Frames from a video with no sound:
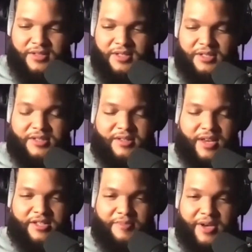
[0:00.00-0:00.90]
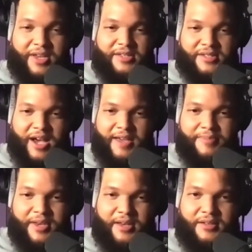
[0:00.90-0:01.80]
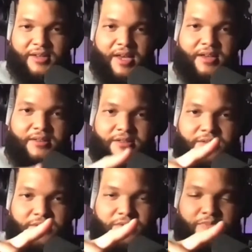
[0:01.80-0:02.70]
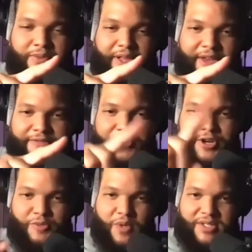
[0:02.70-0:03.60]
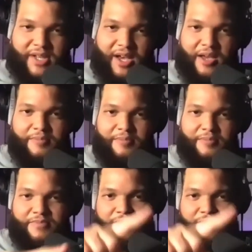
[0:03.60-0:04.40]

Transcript: in this case, in my case, an iPad to play that phrase one time